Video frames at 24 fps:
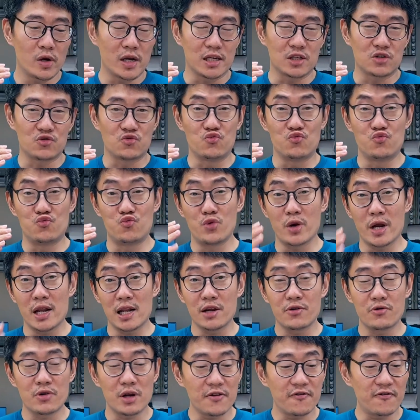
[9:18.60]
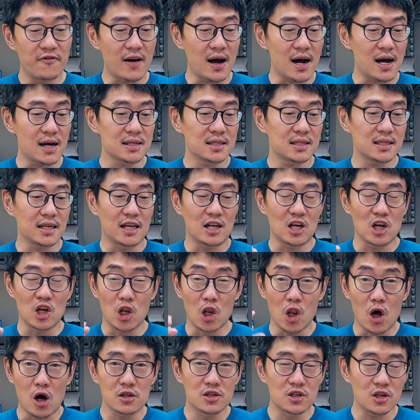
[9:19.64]
is really fast. It
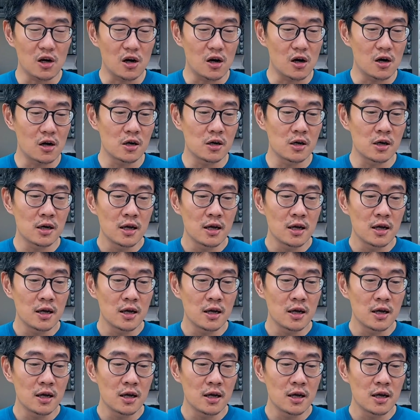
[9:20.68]
locks on